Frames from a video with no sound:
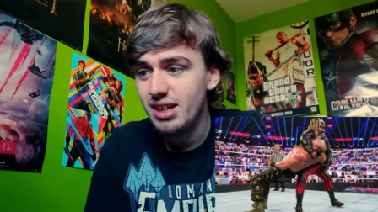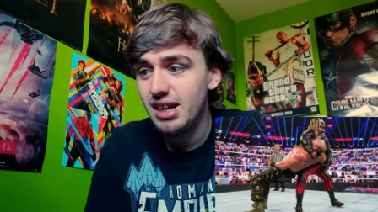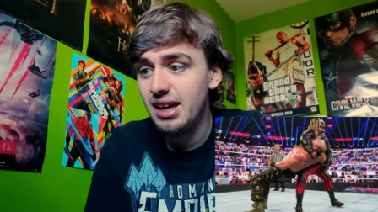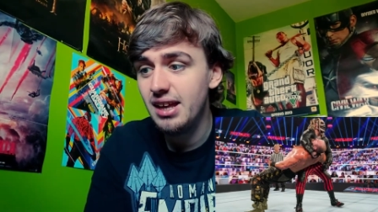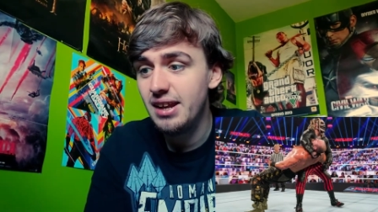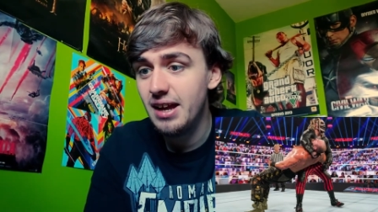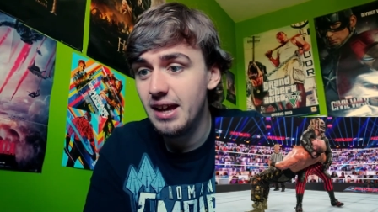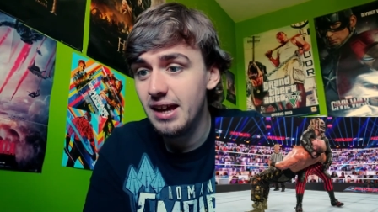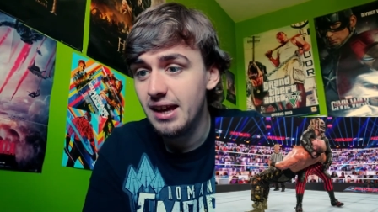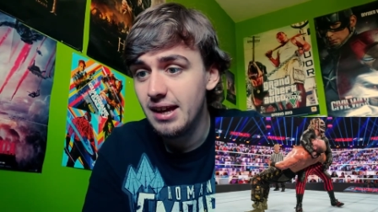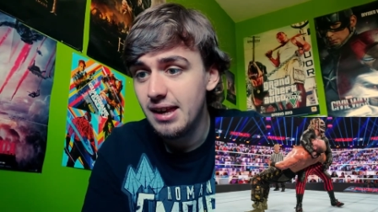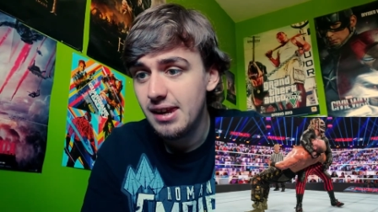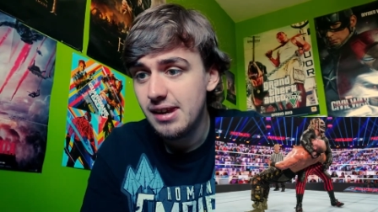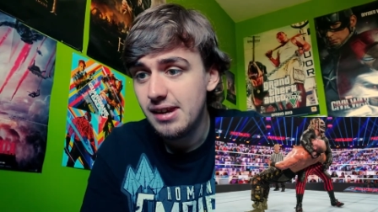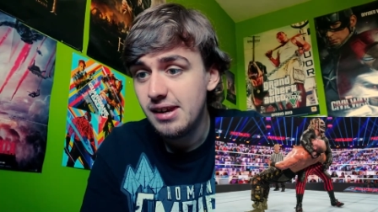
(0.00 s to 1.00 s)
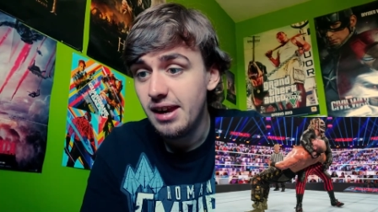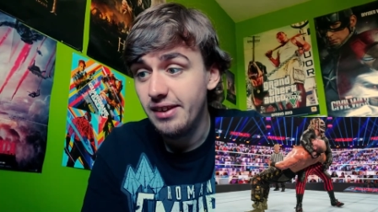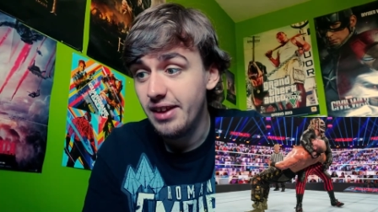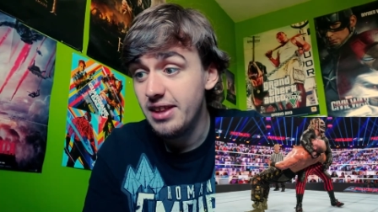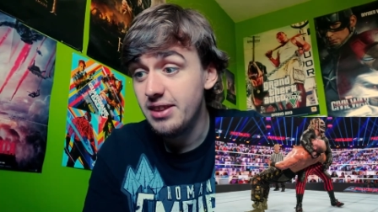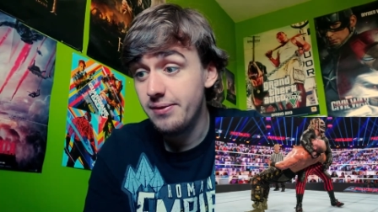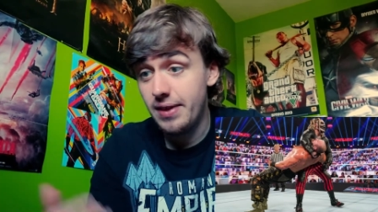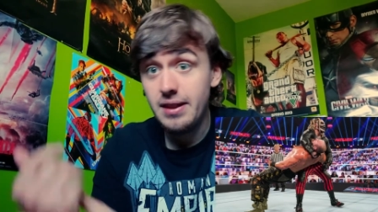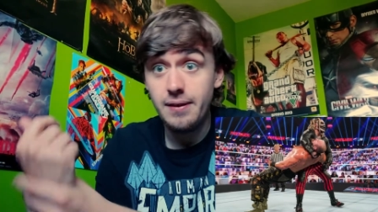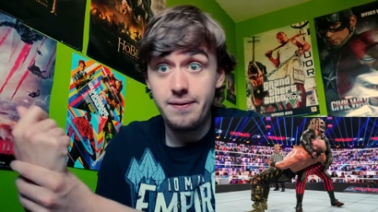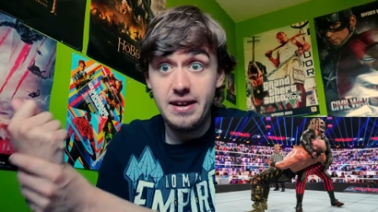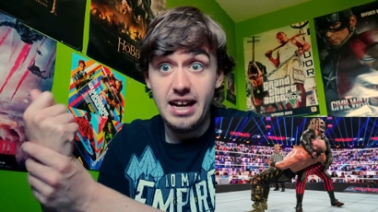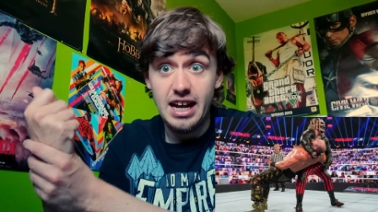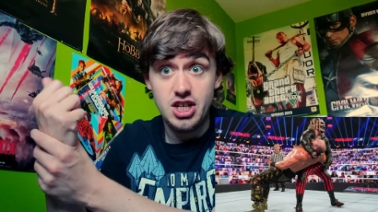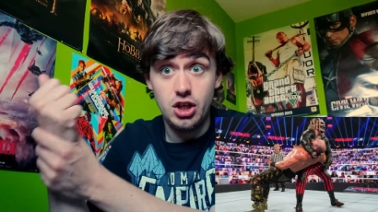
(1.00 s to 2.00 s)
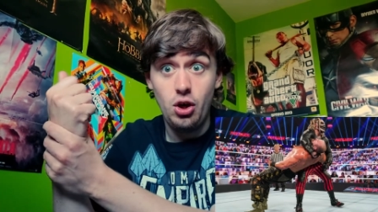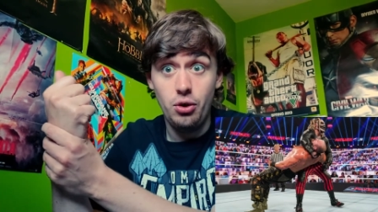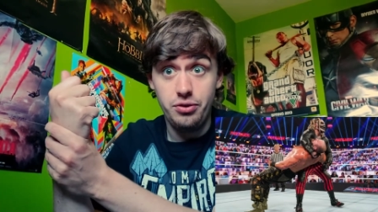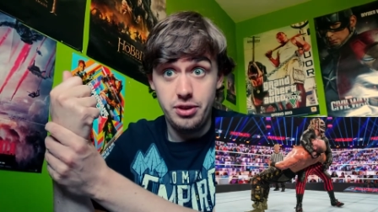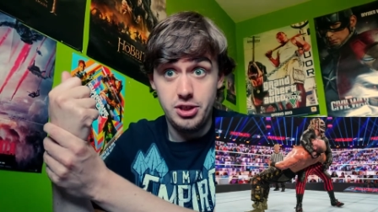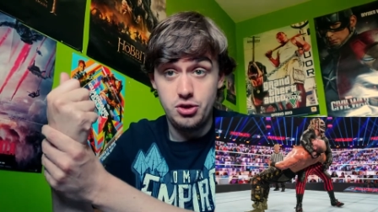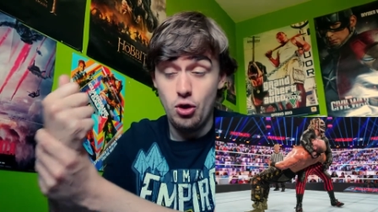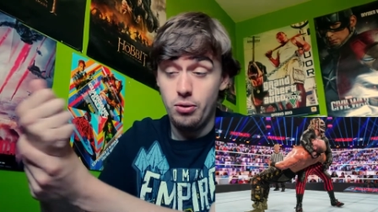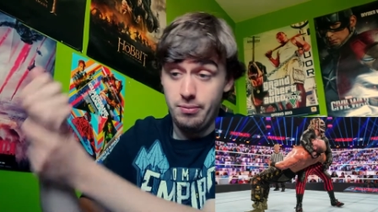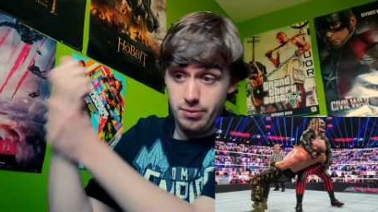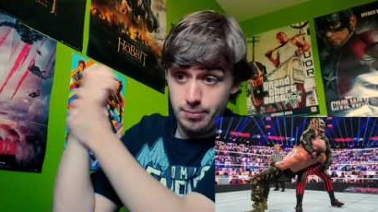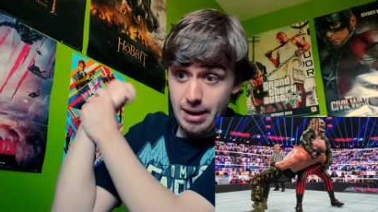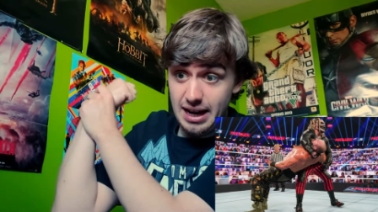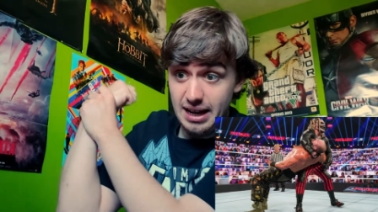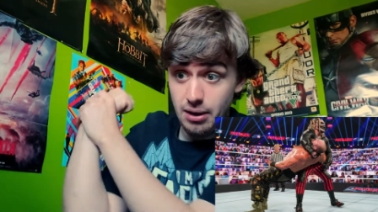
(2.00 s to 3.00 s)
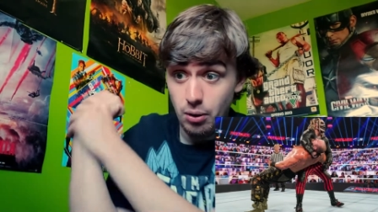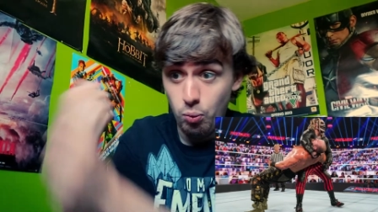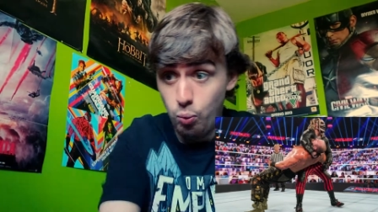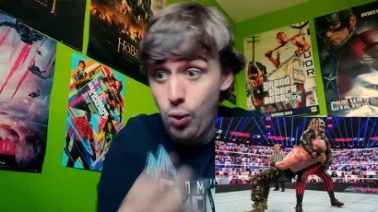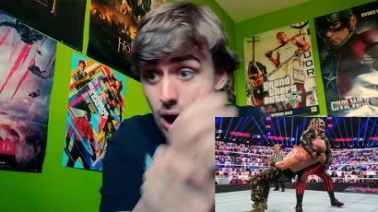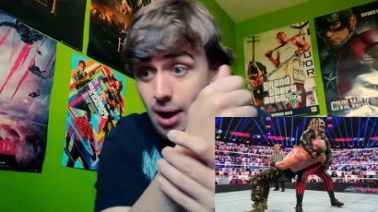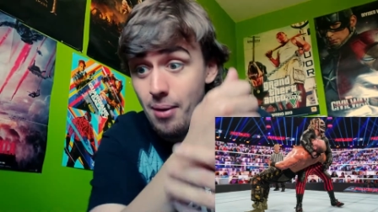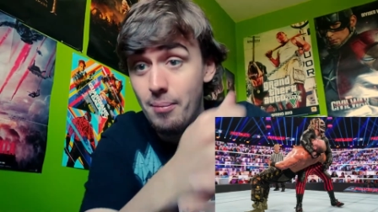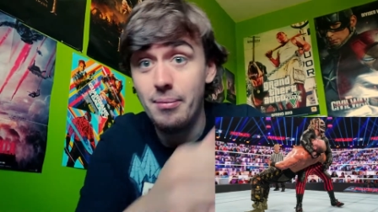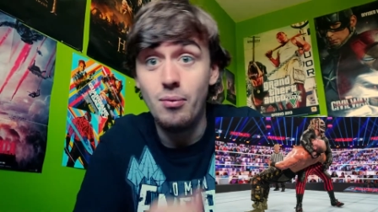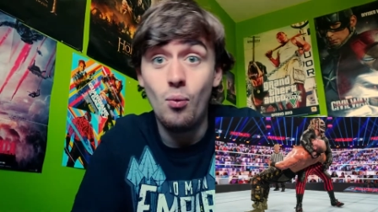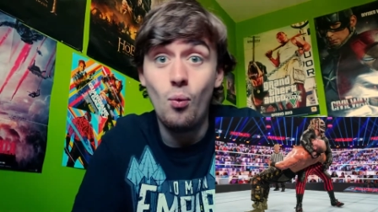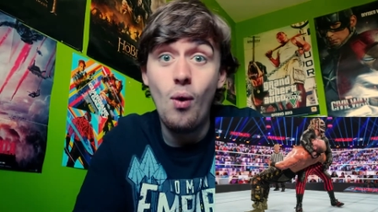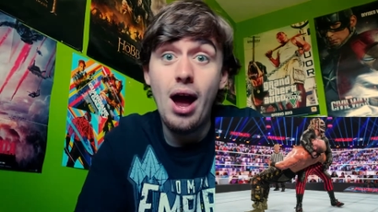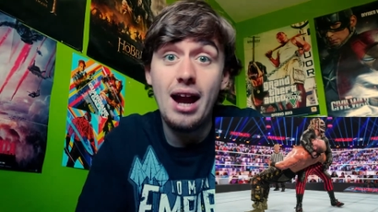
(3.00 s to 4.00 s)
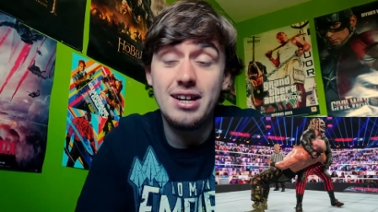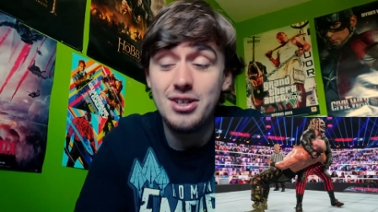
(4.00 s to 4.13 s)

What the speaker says: and then the Fiend actually got the mallet and wham, whacked